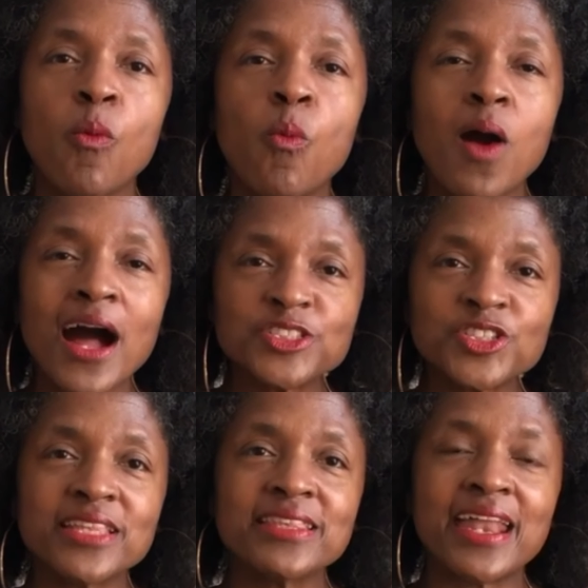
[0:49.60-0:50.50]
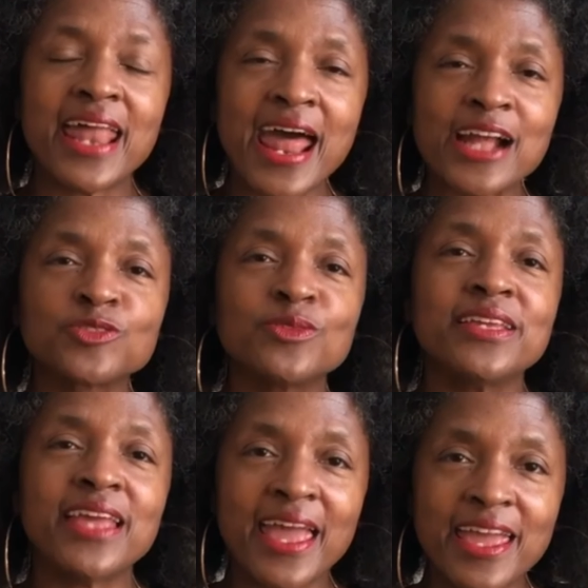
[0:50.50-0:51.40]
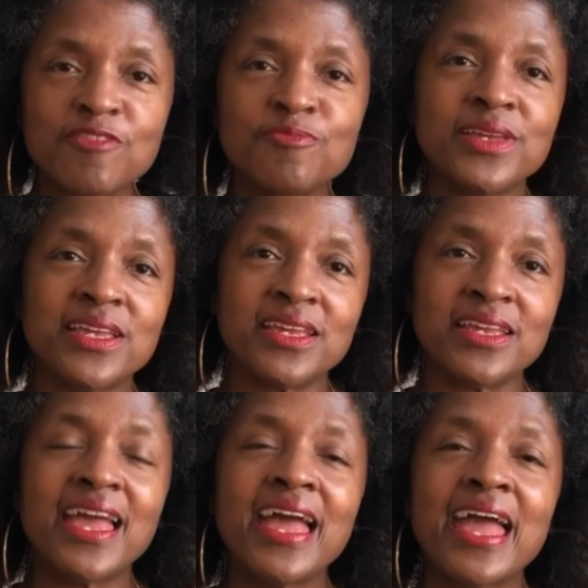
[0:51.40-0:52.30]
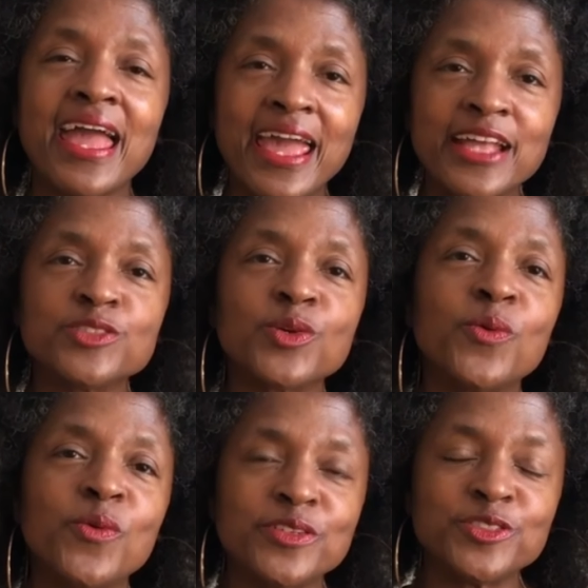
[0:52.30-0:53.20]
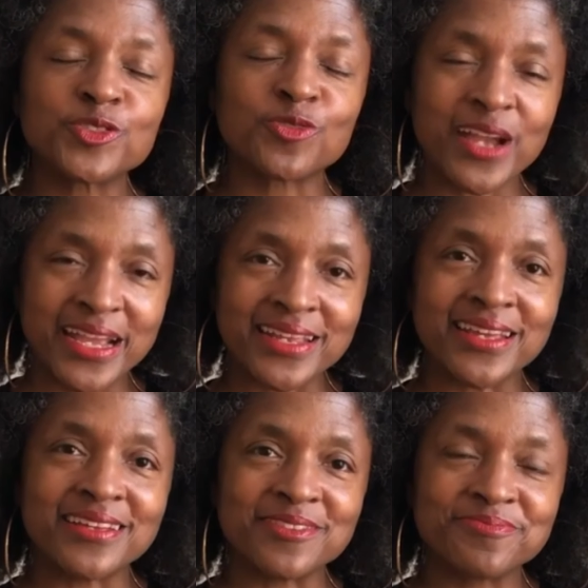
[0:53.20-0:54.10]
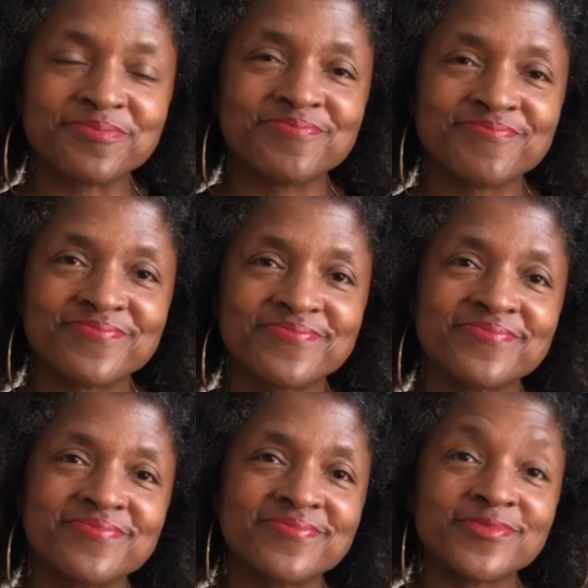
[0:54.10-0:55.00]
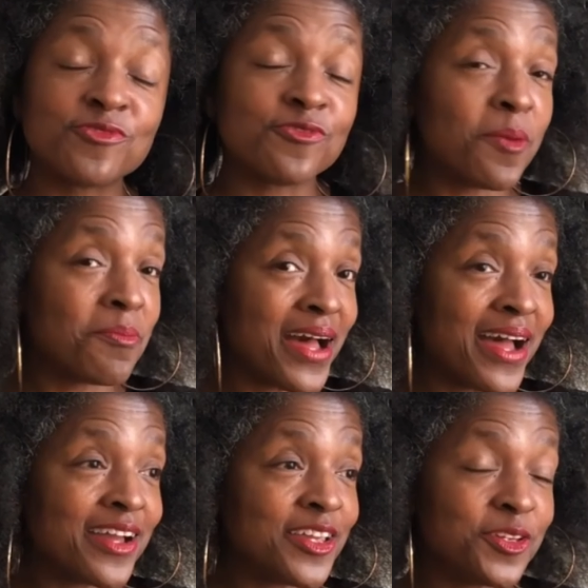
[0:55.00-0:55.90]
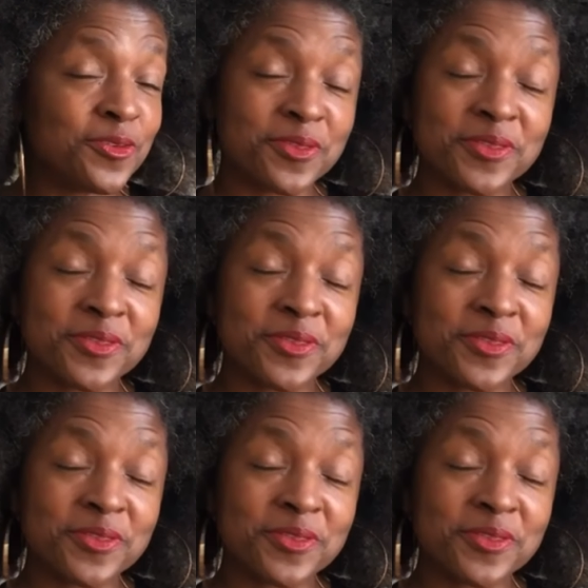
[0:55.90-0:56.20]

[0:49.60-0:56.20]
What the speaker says: Watching that actually gave me hands-on training from my youth.